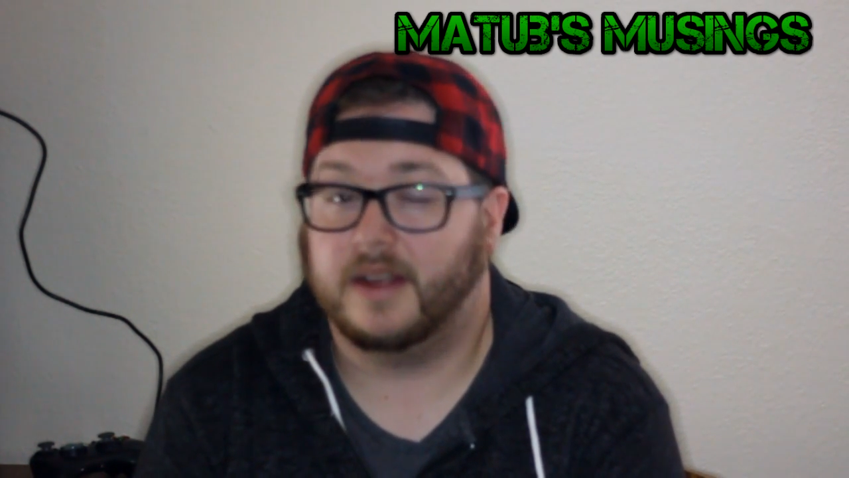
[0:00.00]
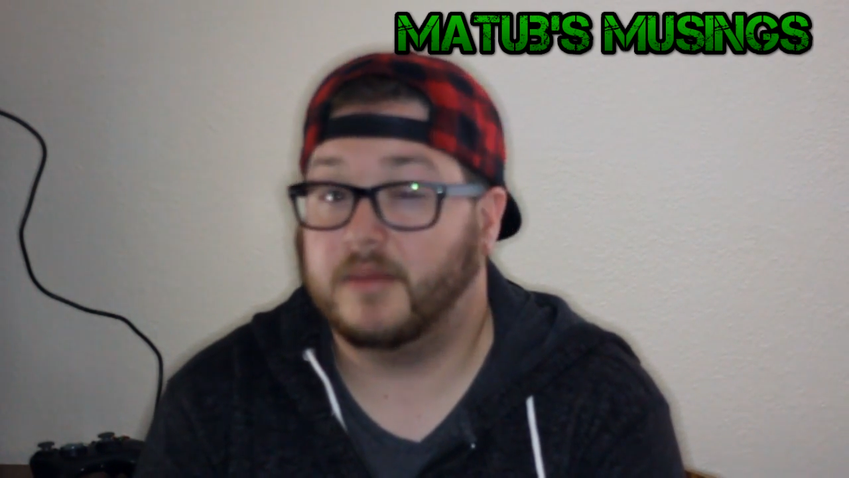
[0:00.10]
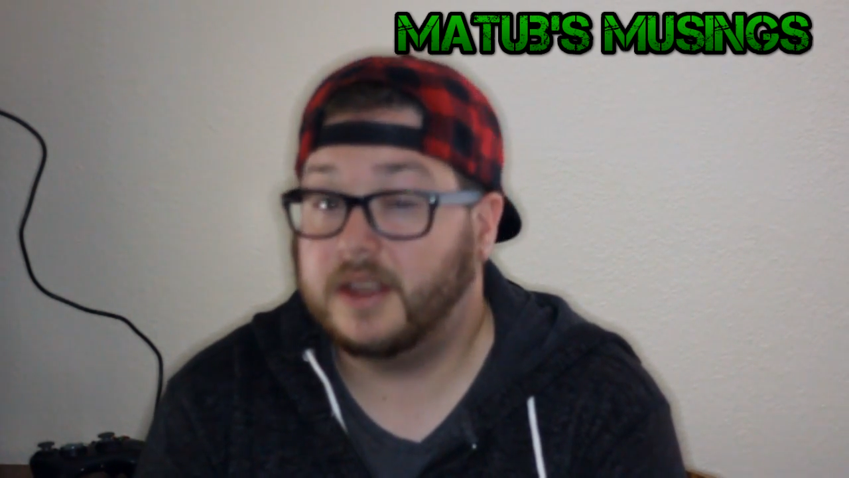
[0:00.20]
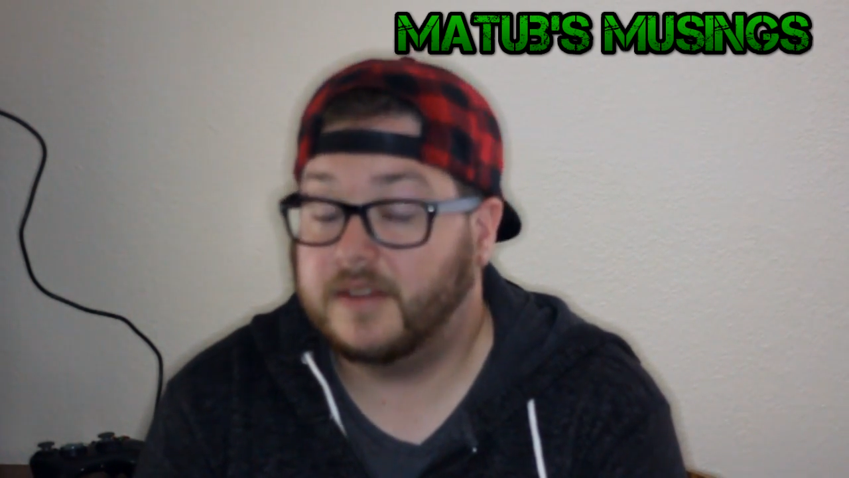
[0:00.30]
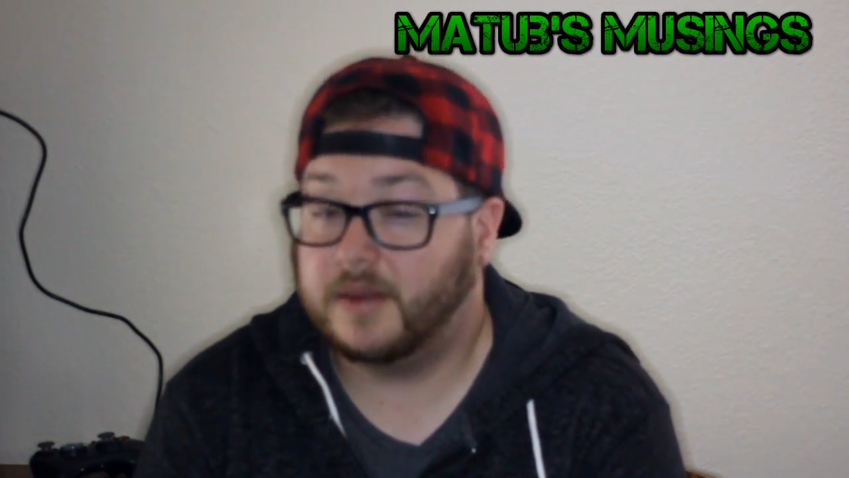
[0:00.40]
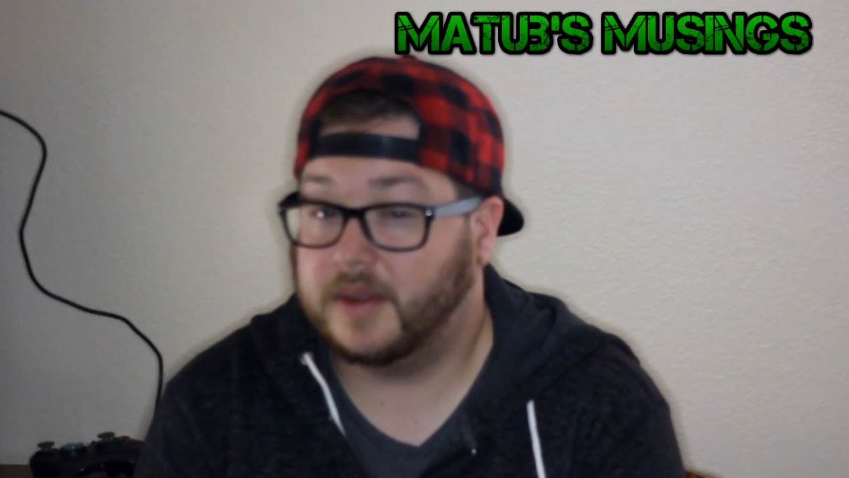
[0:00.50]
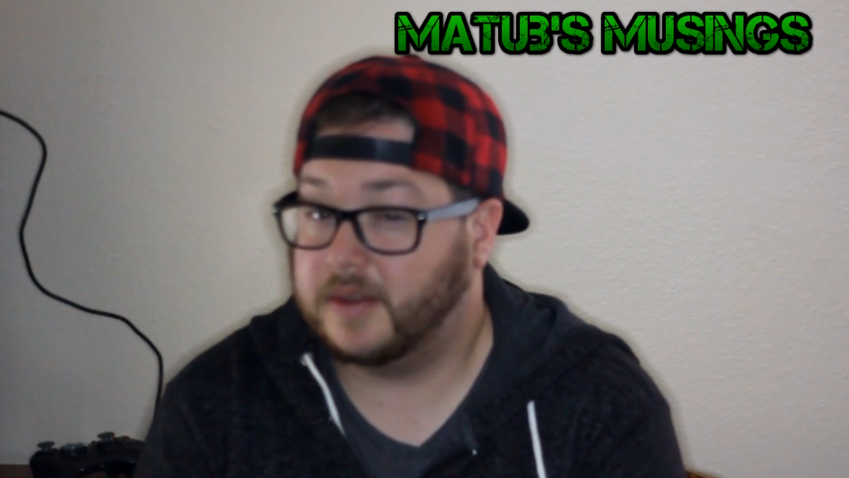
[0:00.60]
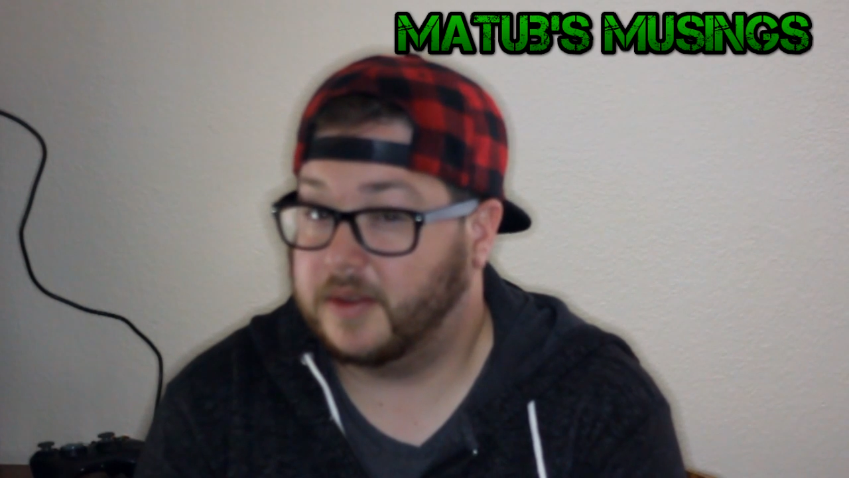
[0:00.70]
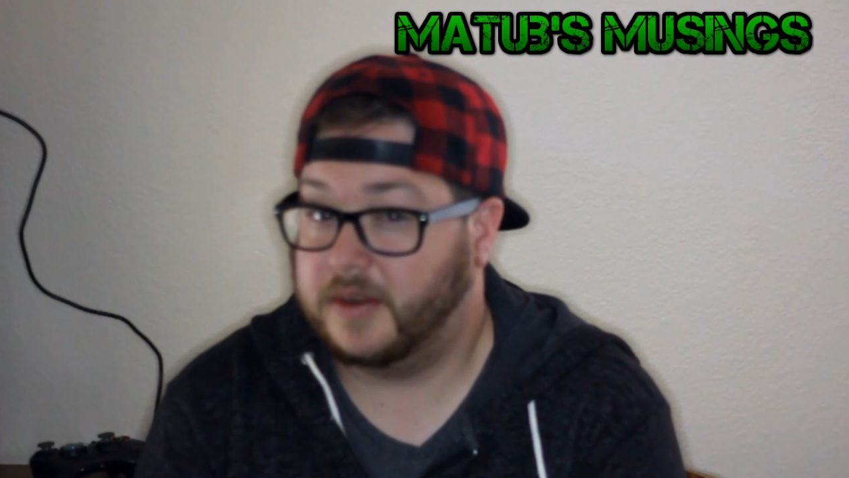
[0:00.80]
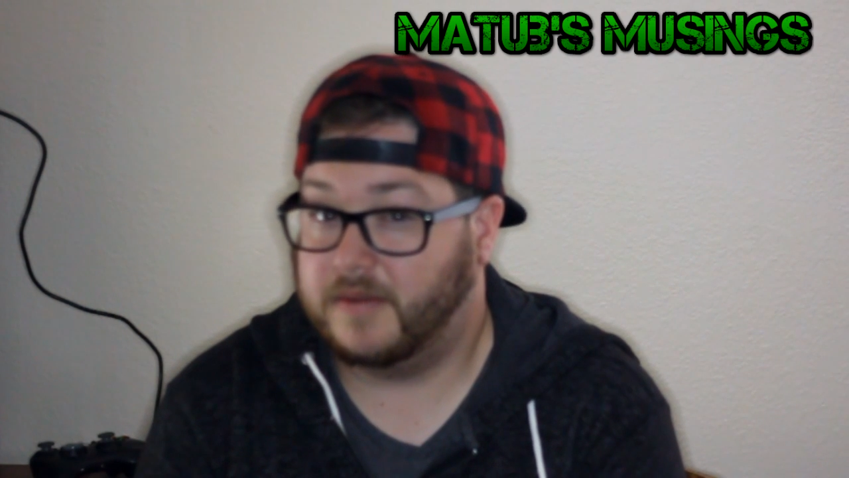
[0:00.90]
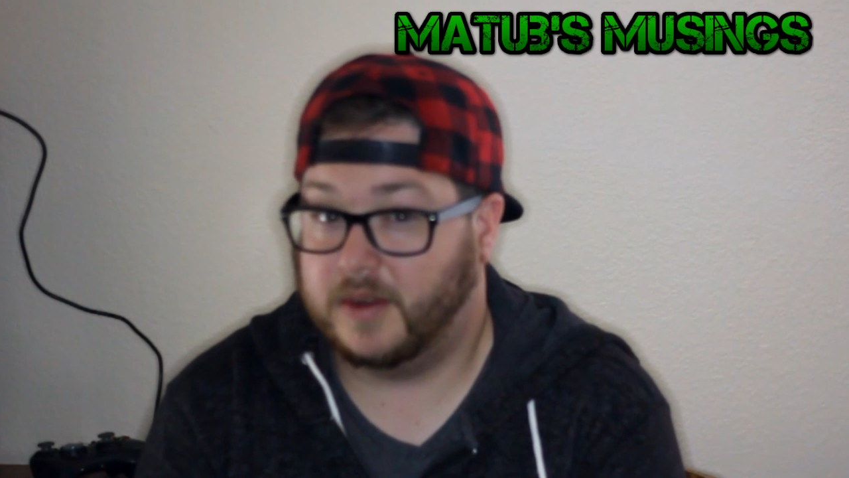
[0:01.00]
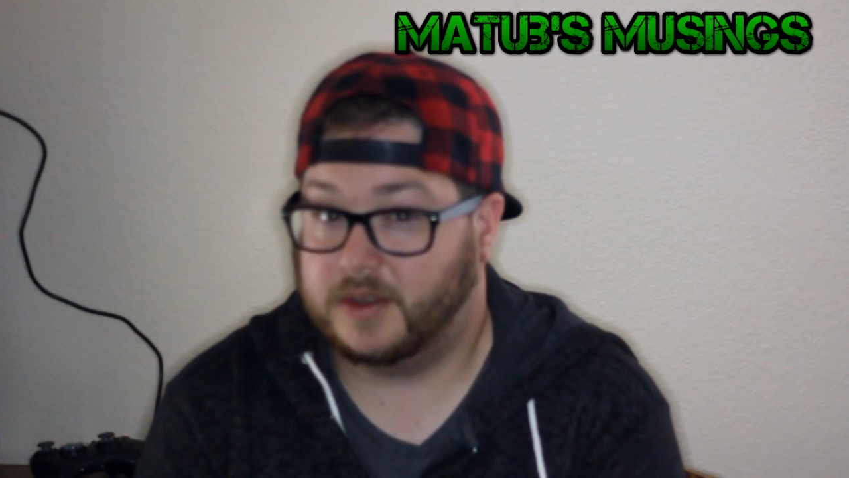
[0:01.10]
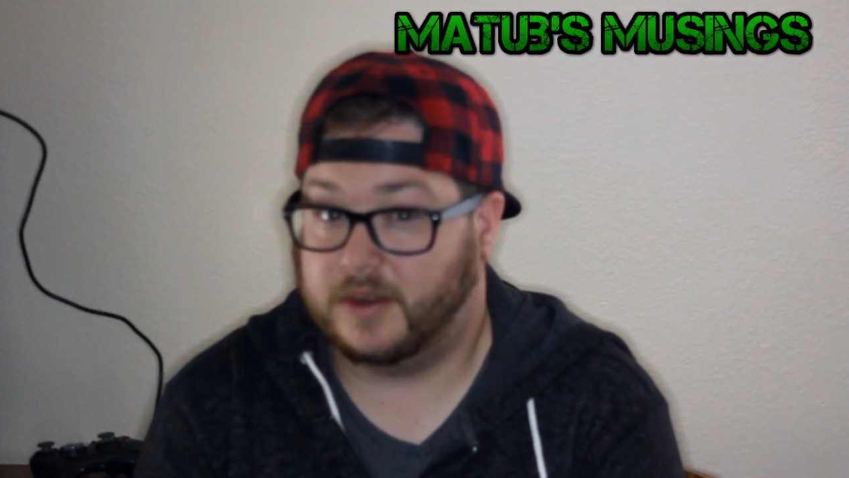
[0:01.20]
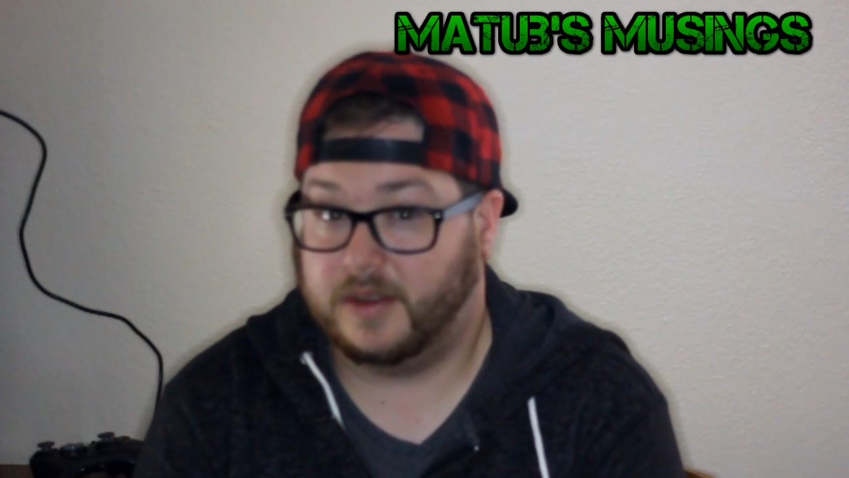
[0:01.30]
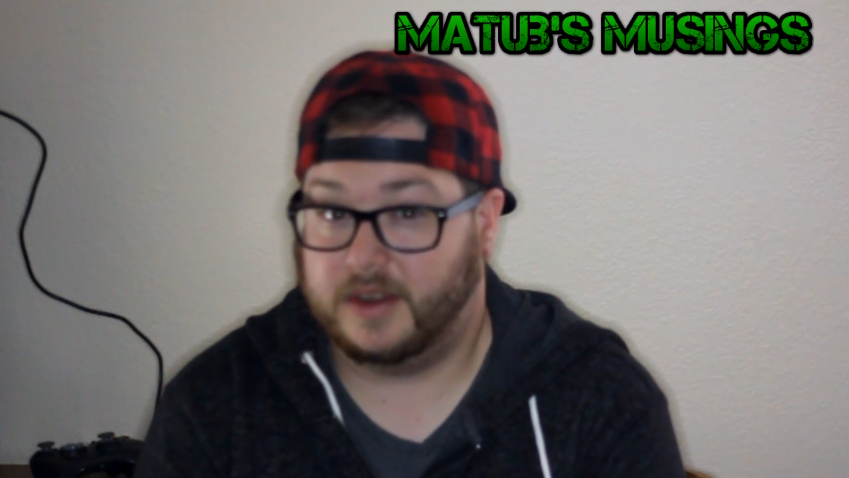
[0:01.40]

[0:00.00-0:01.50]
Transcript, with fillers: I believe they were either 31st or